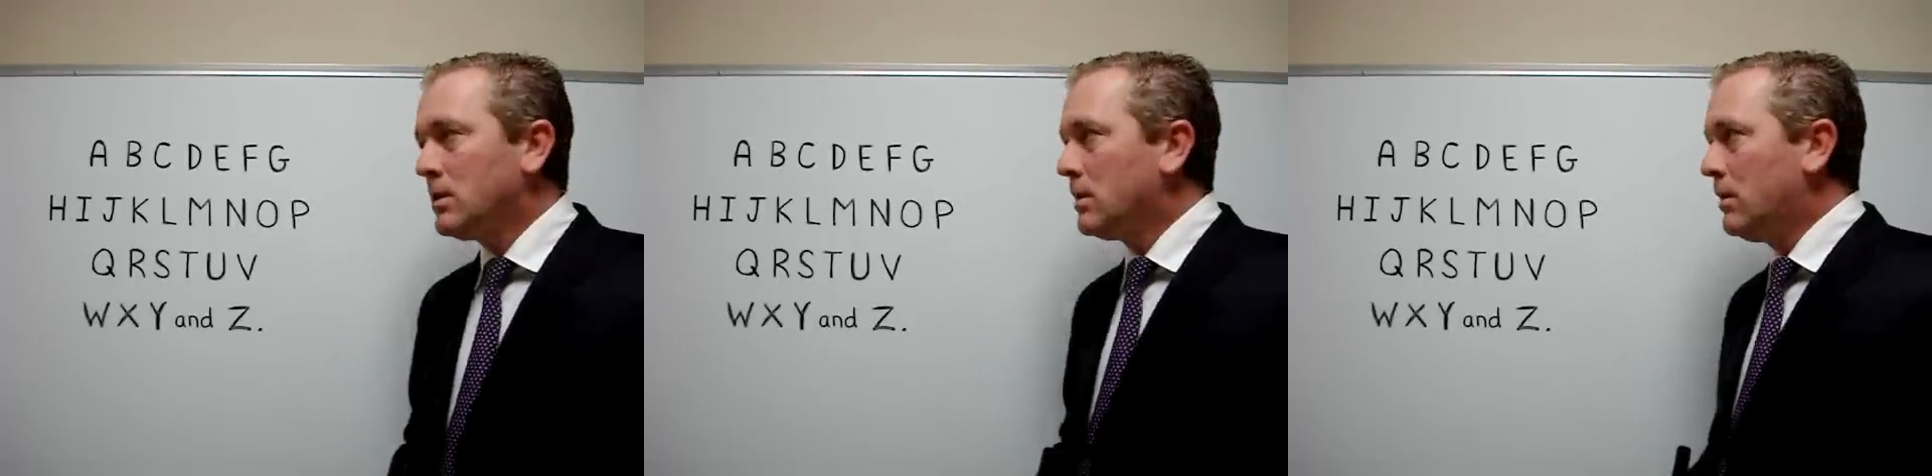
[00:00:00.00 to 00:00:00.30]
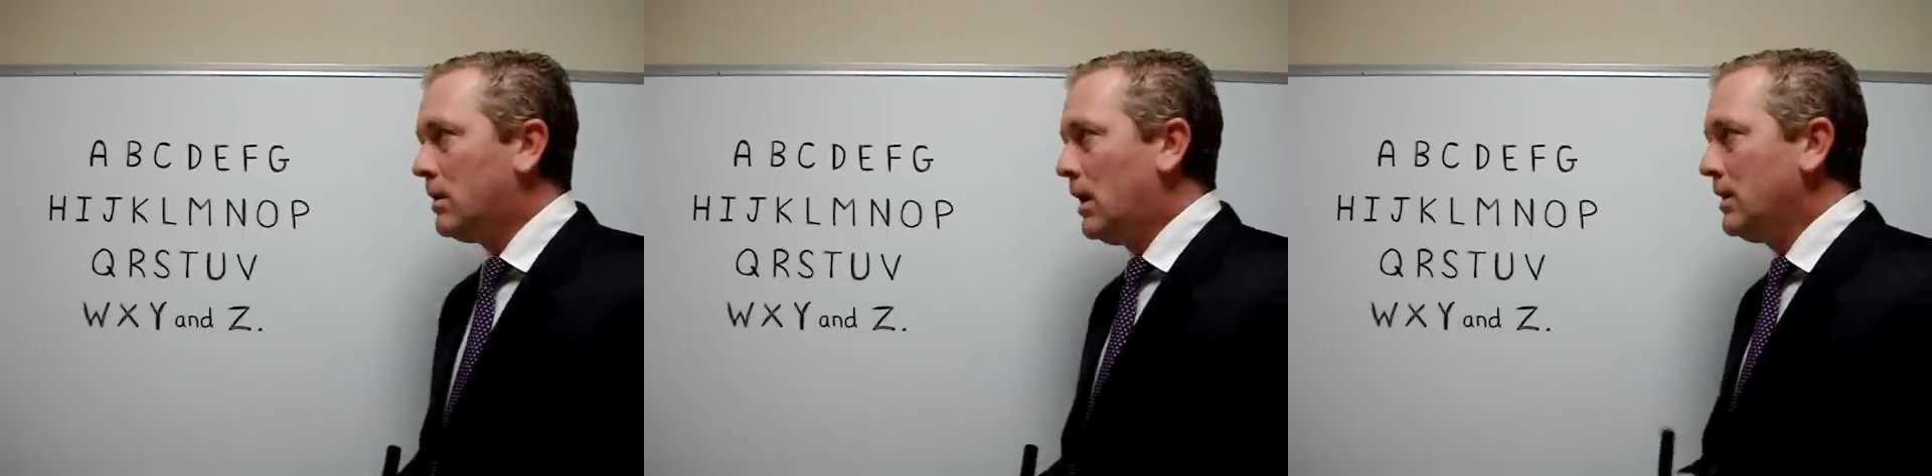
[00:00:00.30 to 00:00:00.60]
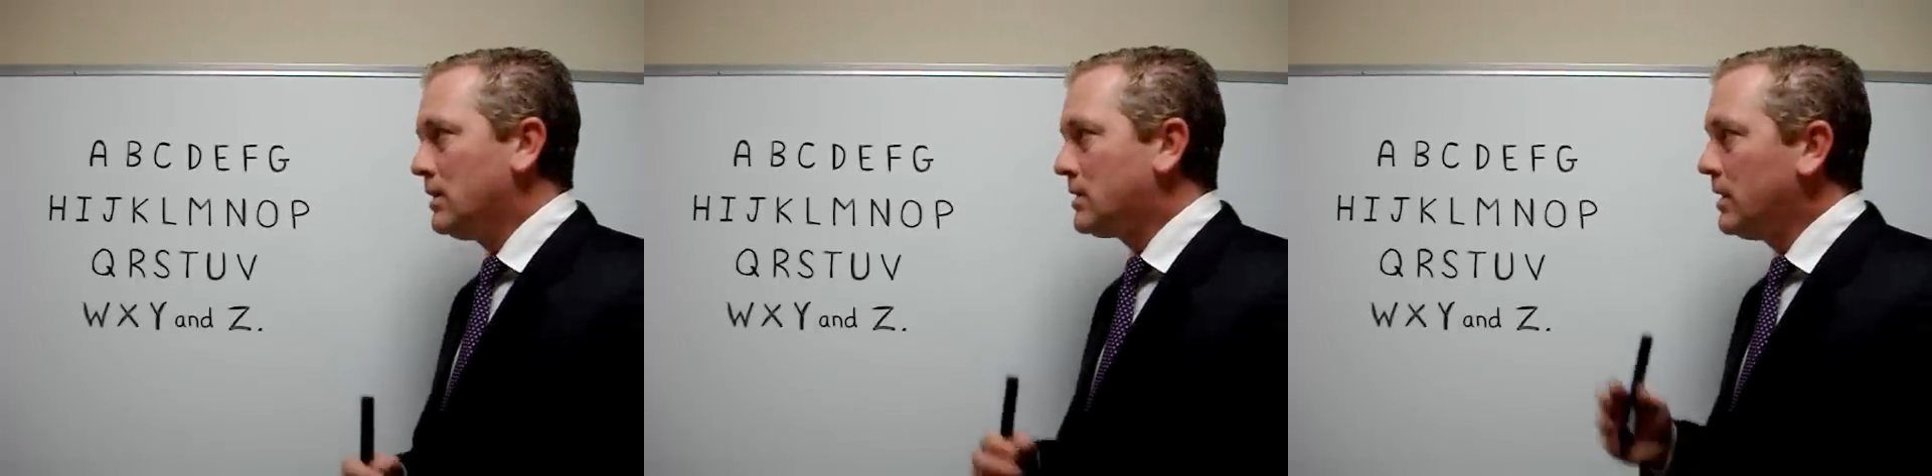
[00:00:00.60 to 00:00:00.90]
So
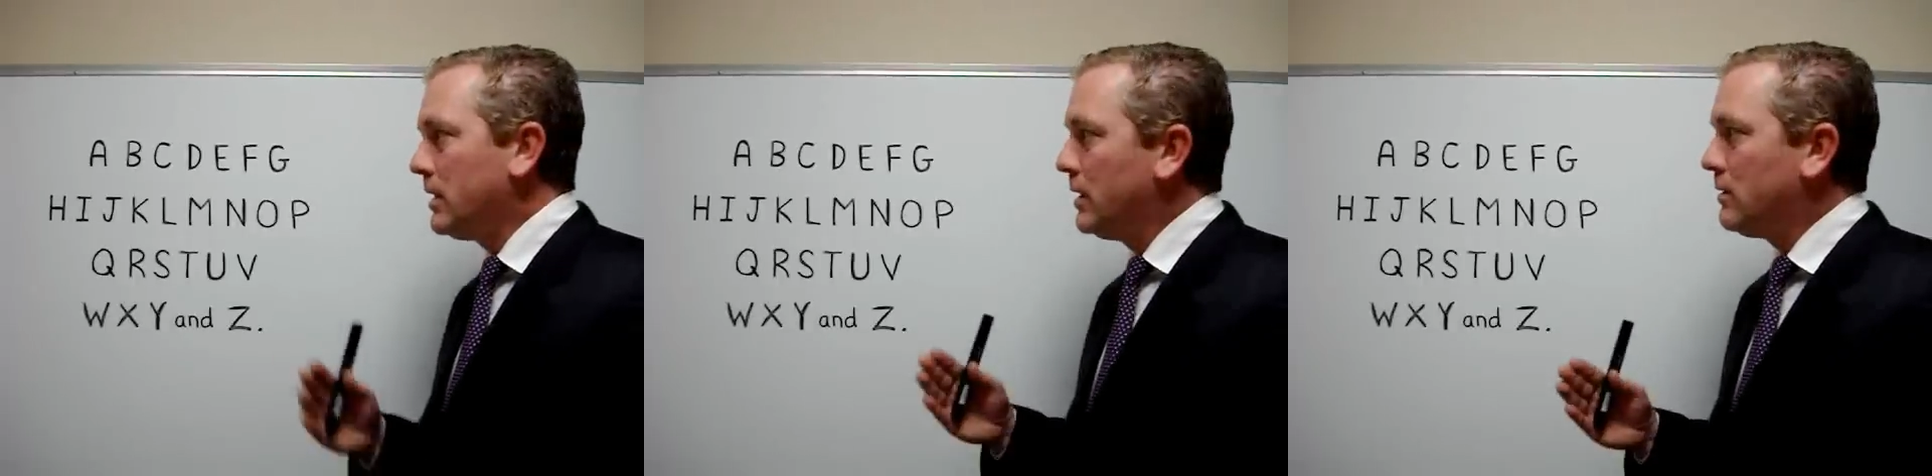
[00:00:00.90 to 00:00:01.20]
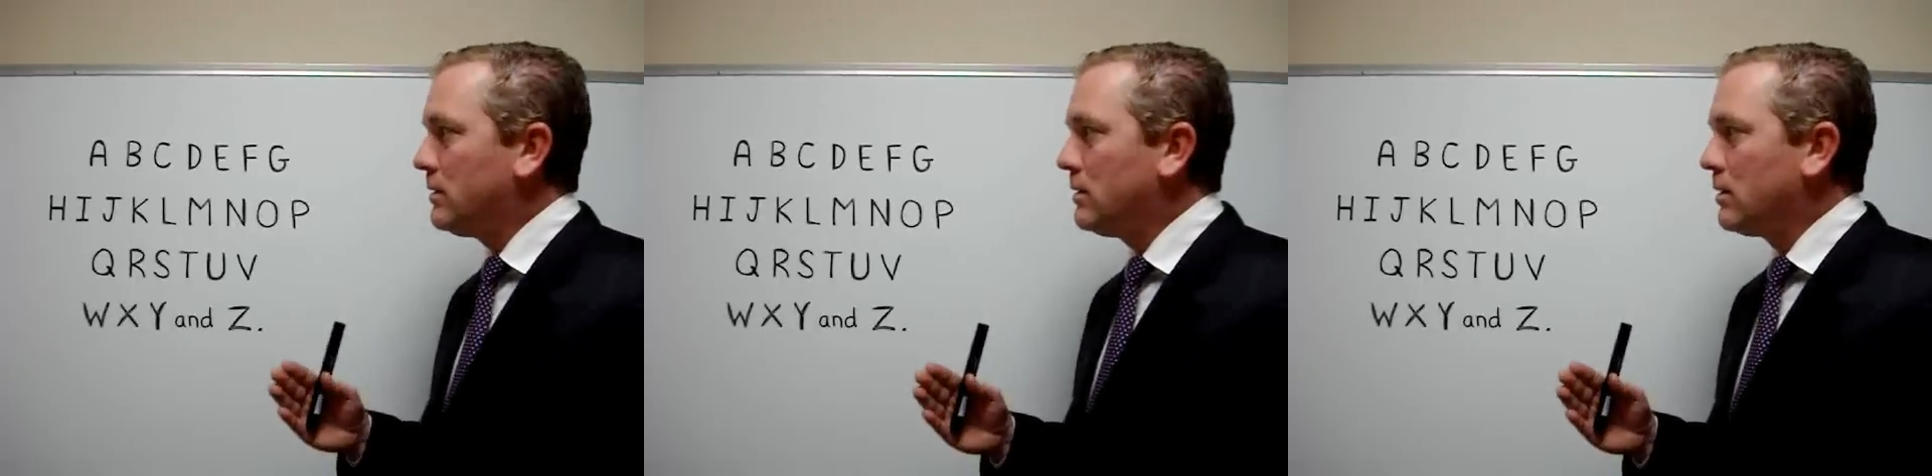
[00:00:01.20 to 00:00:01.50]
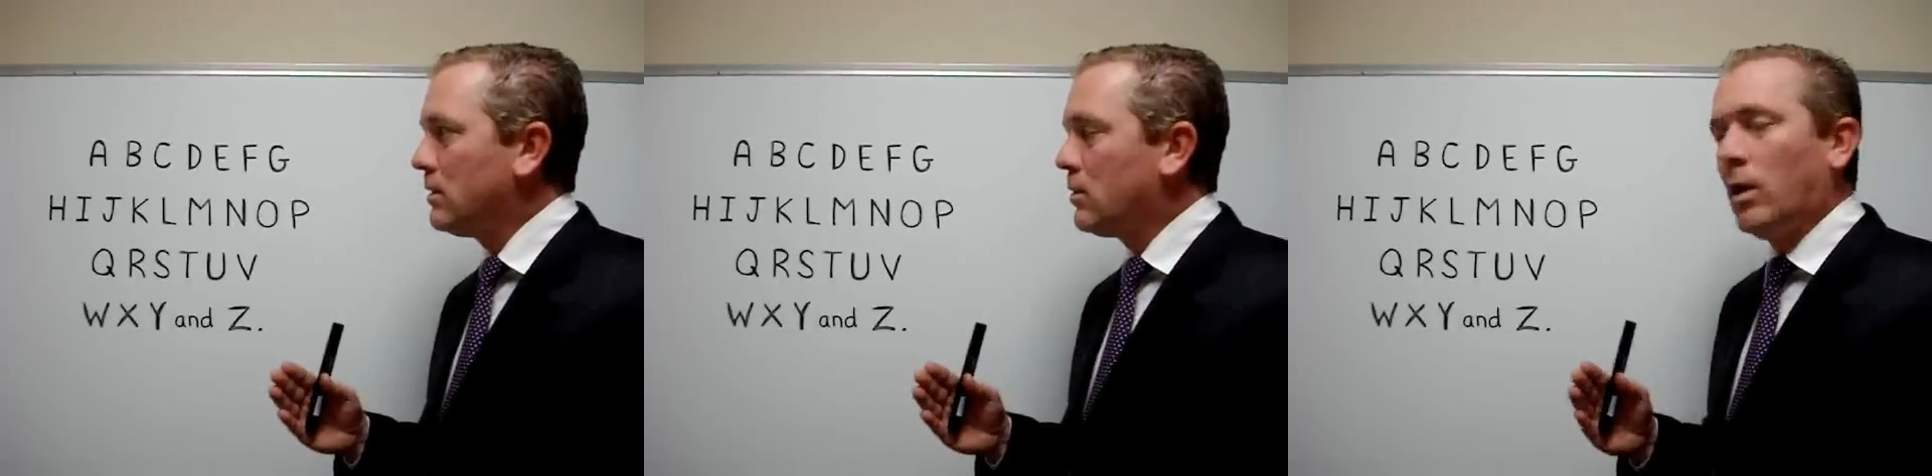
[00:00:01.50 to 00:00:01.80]
I'm going to sing it
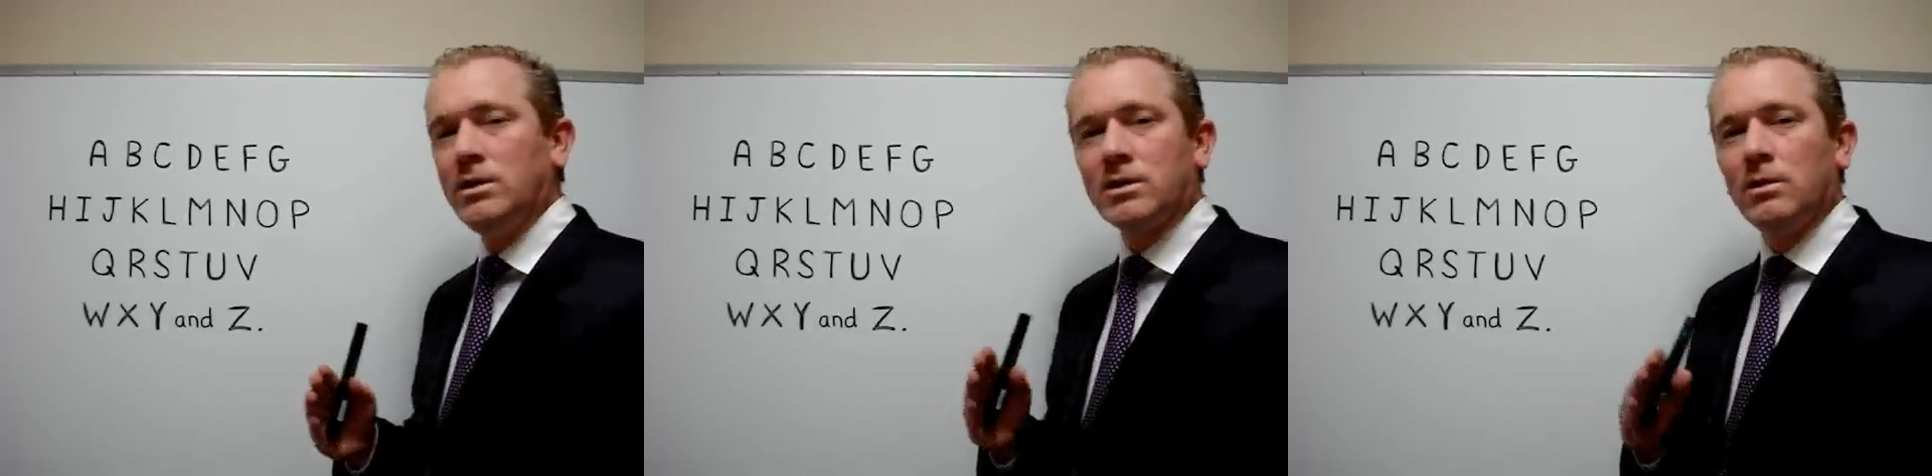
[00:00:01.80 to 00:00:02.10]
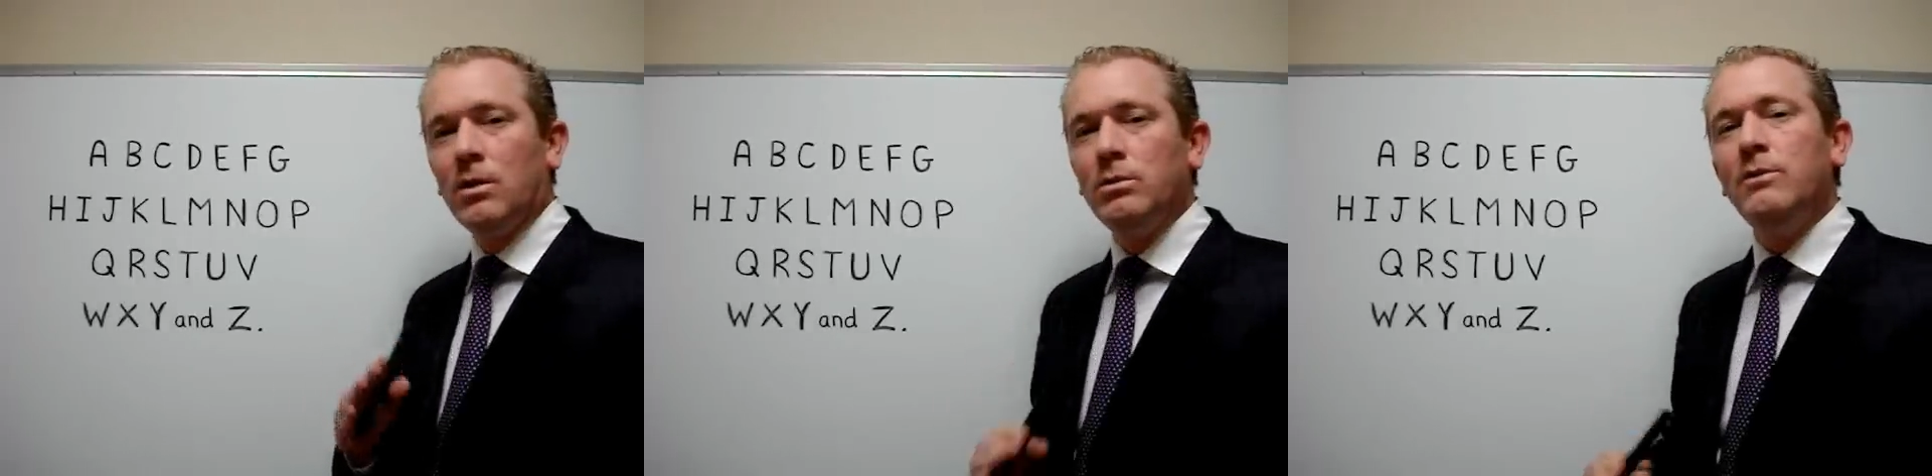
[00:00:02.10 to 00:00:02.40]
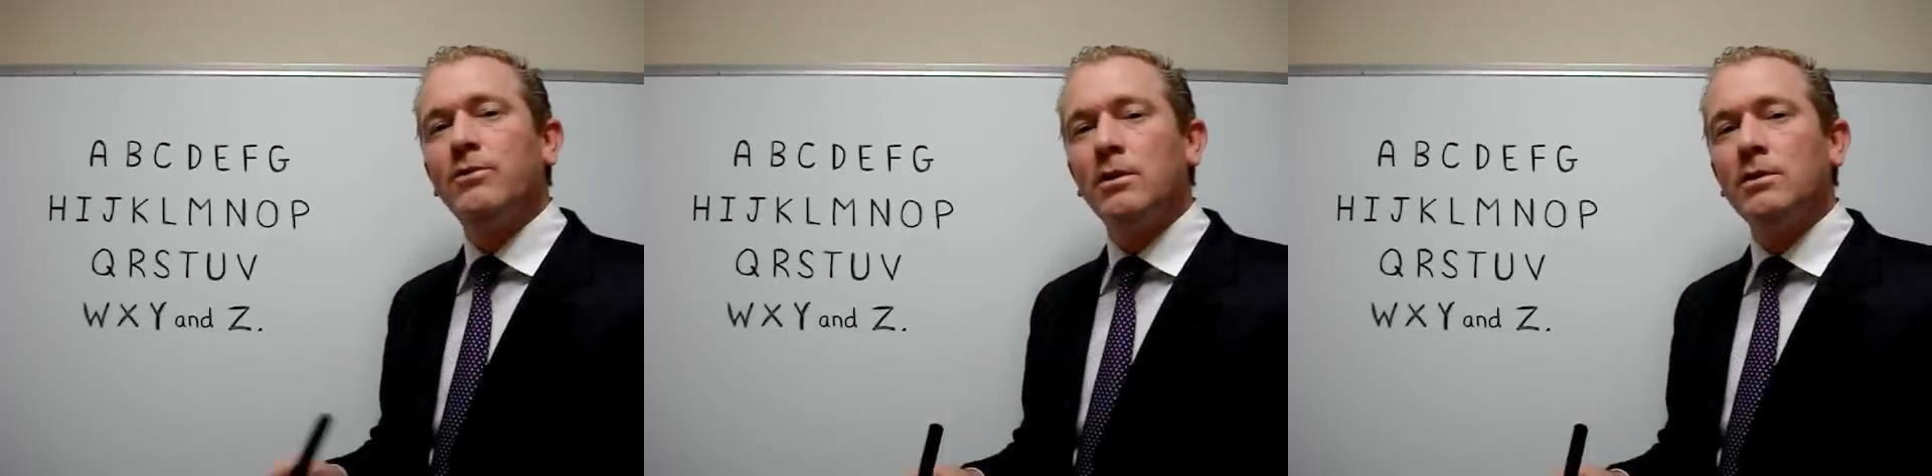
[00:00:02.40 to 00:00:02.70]
quite
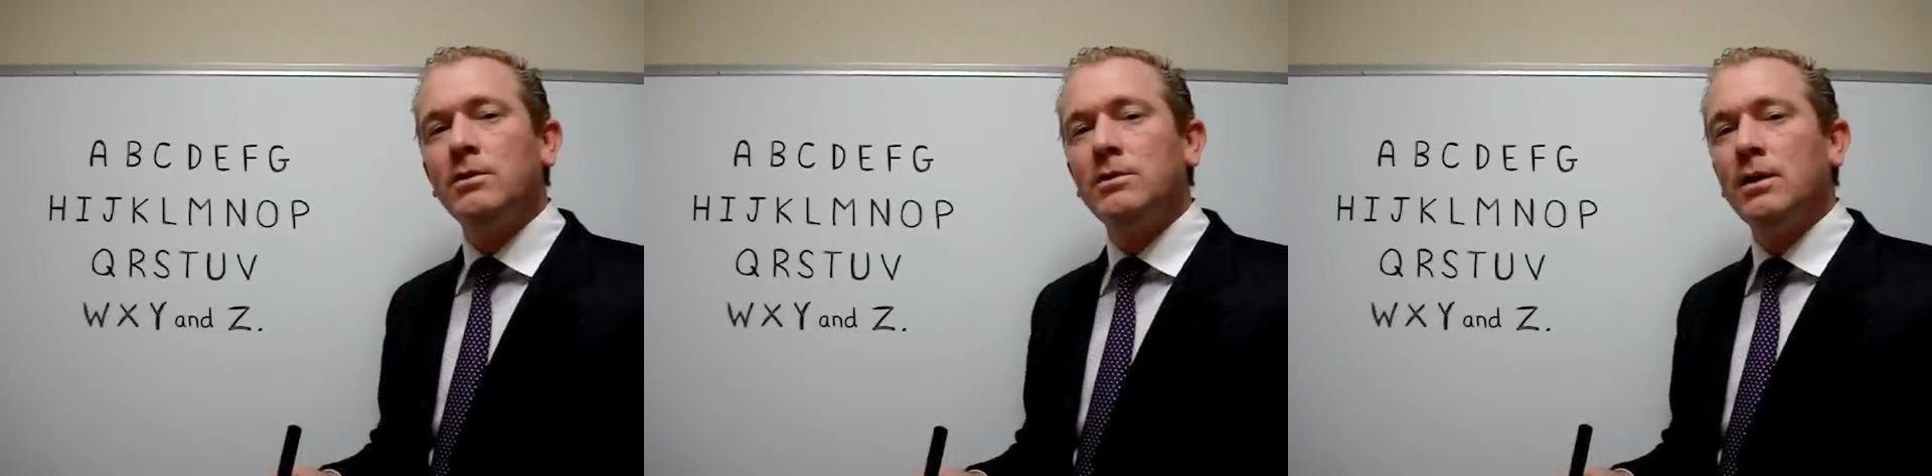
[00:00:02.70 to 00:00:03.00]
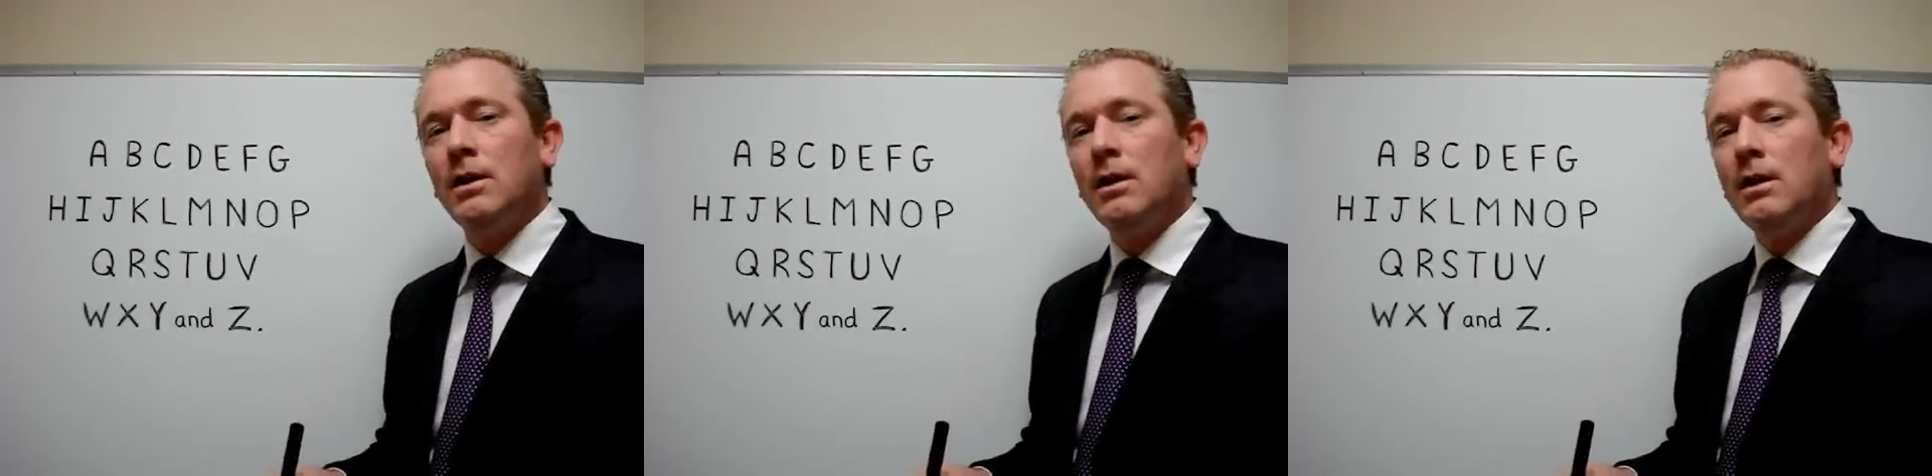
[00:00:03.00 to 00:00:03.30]
slowly first